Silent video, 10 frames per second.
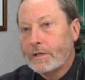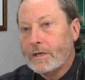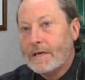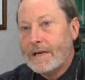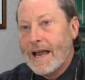
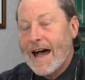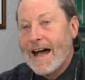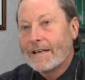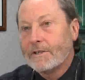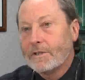
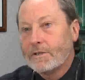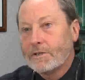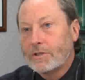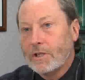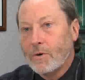not
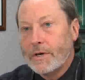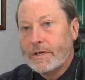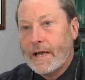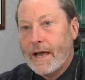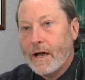
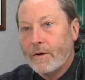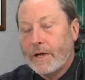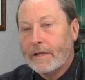slowing down